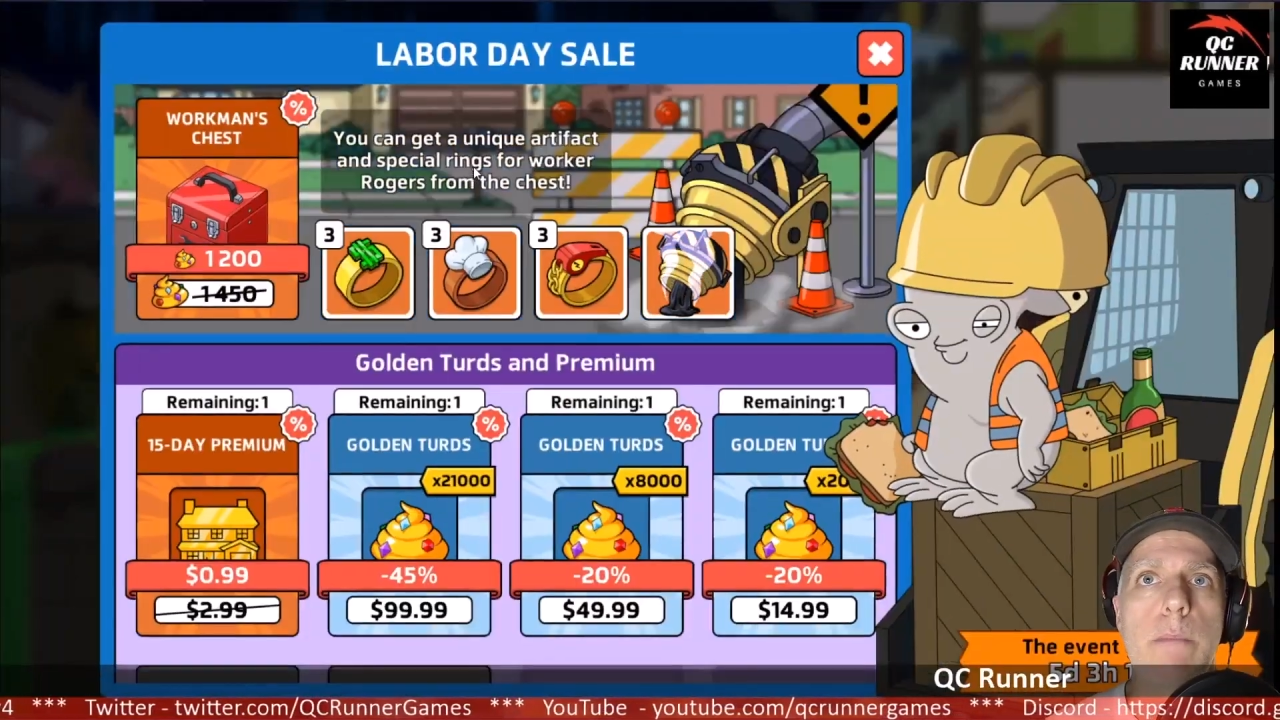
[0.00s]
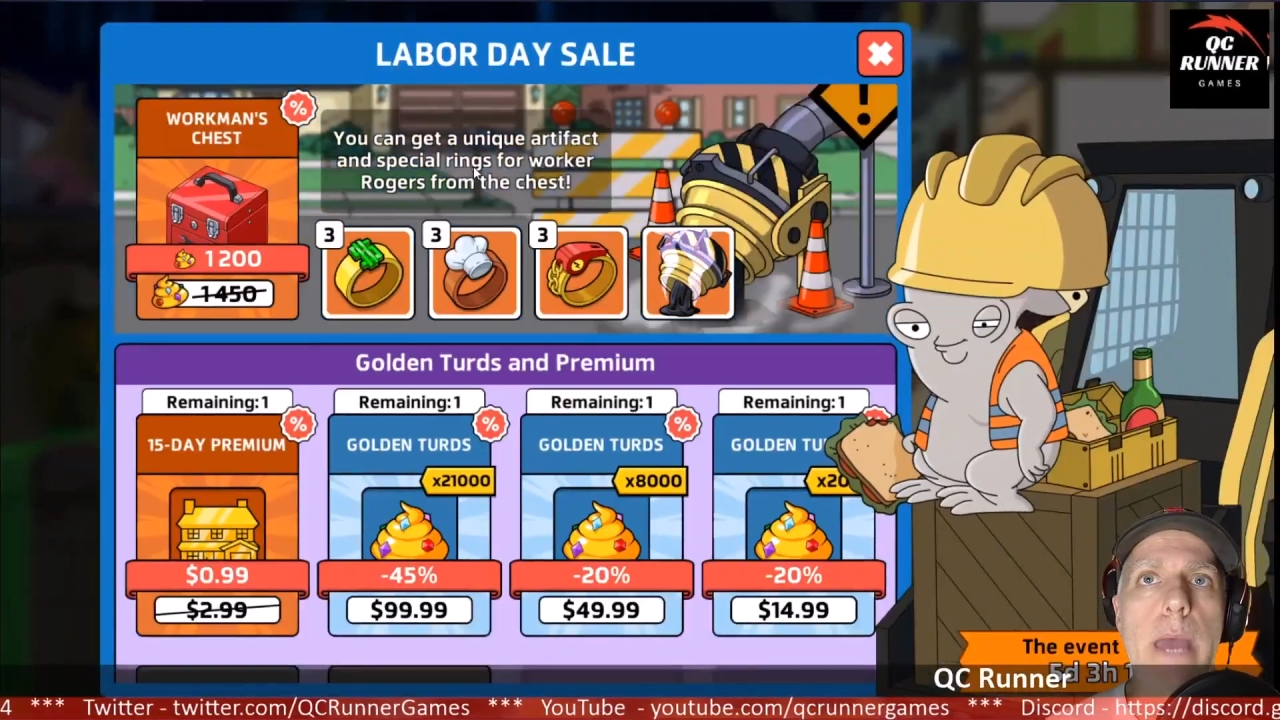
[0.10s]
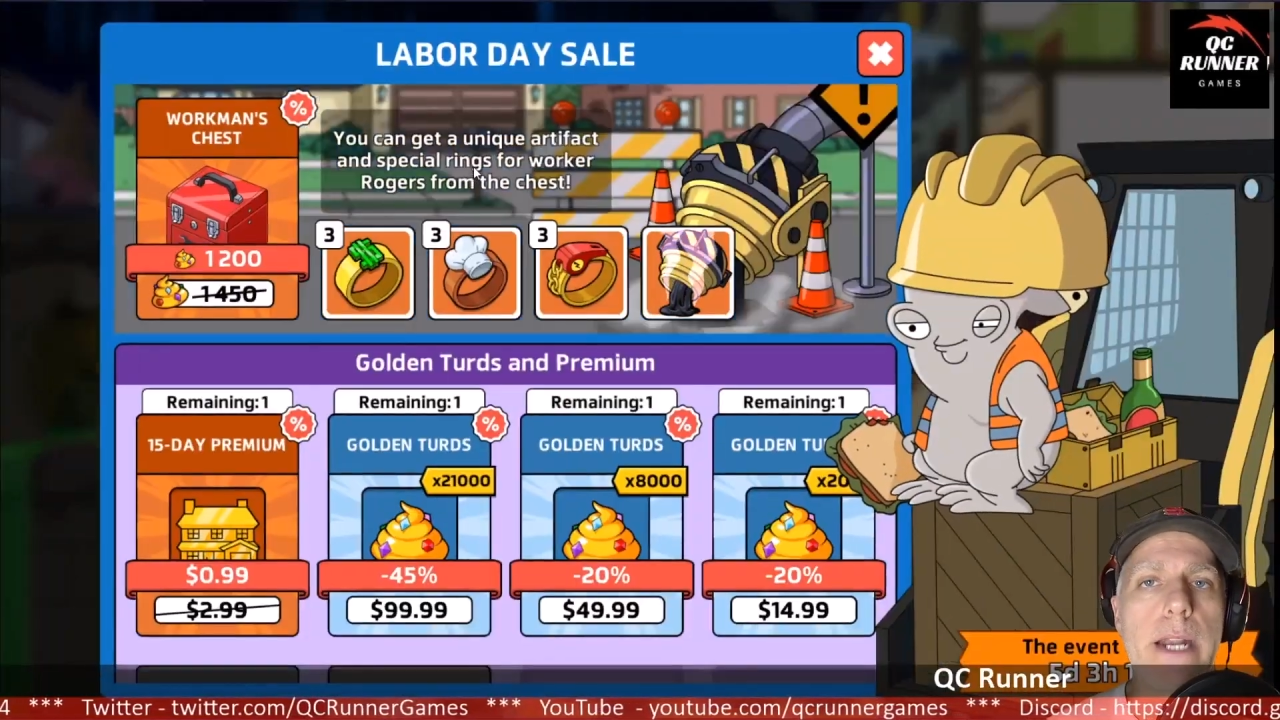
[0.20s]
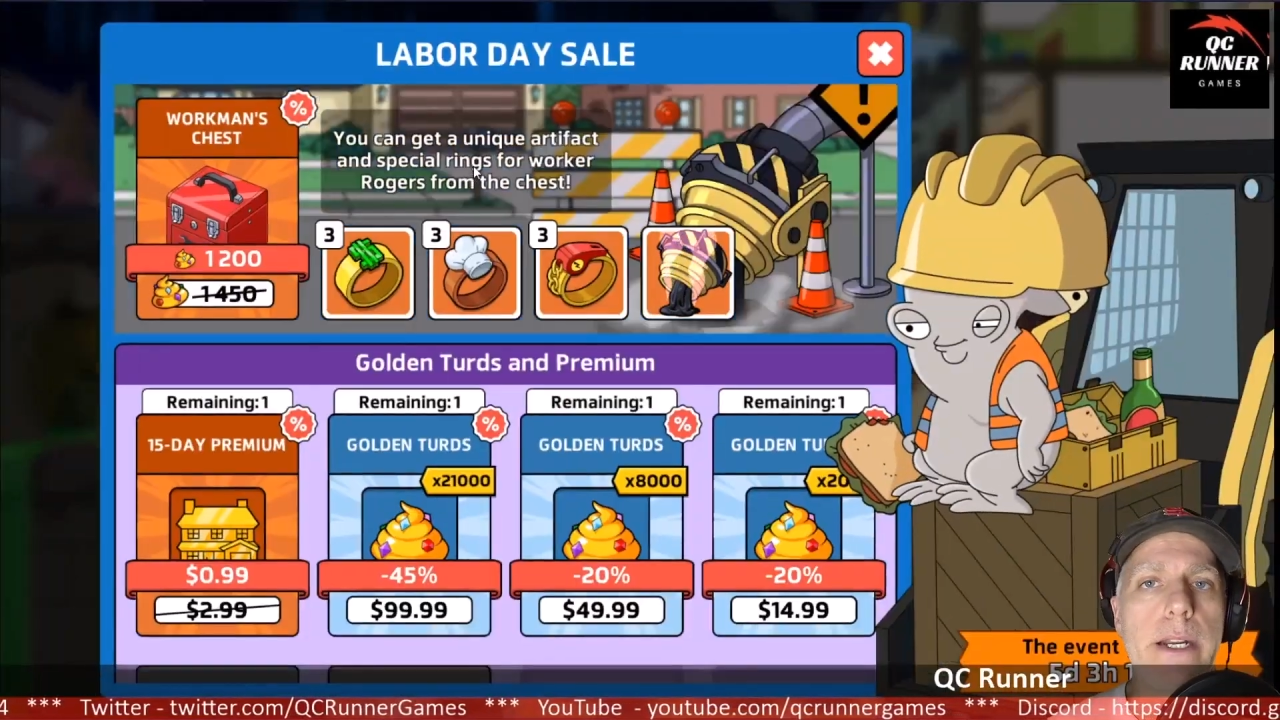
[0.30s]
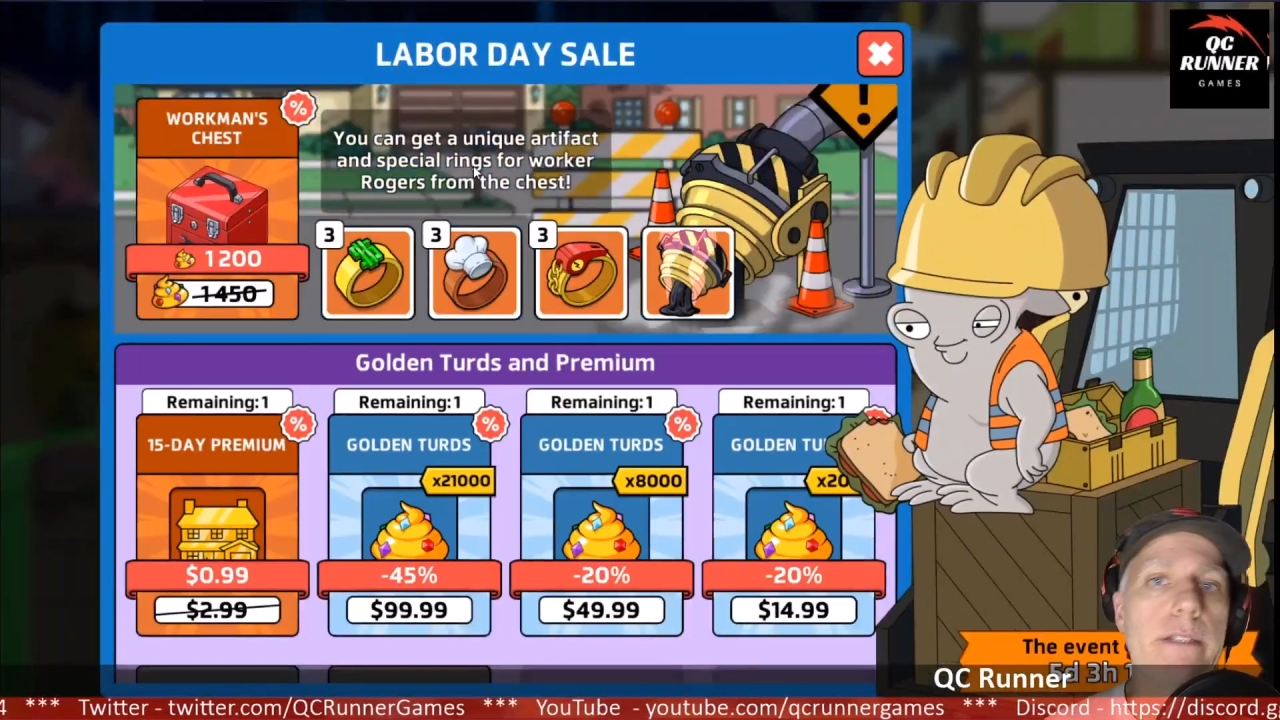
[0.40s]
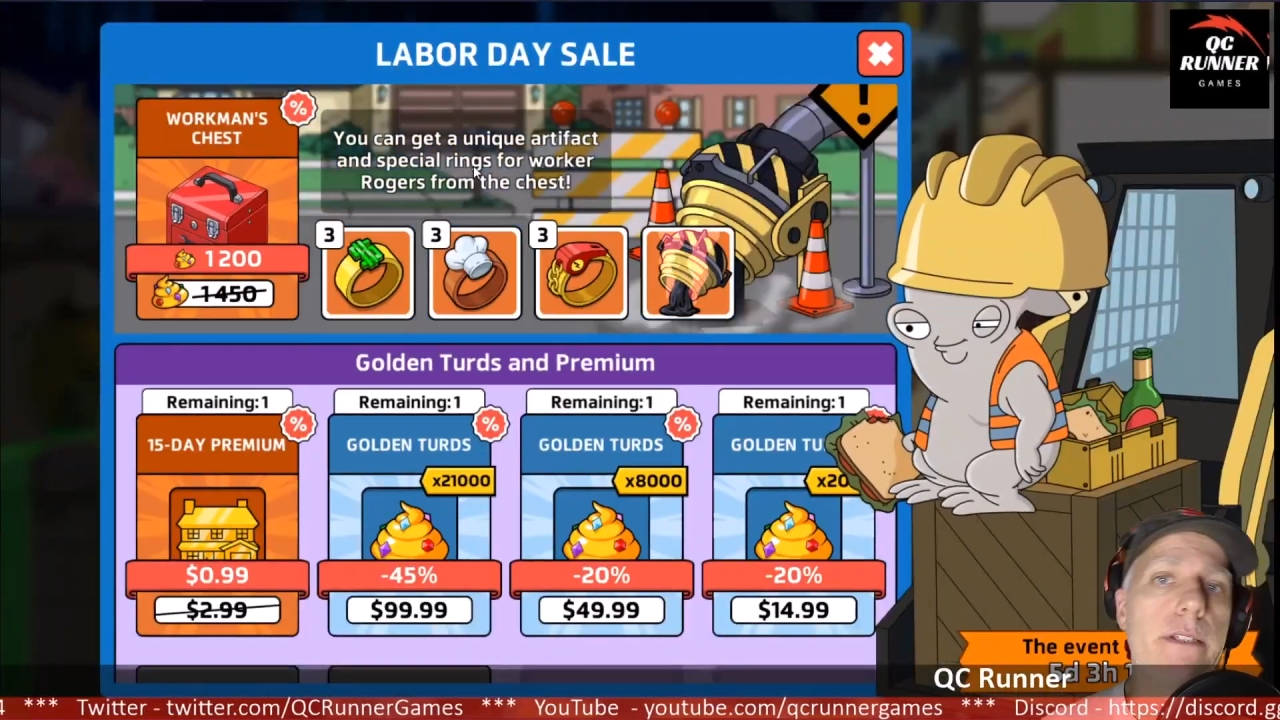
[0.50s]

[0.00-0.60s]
bad it is.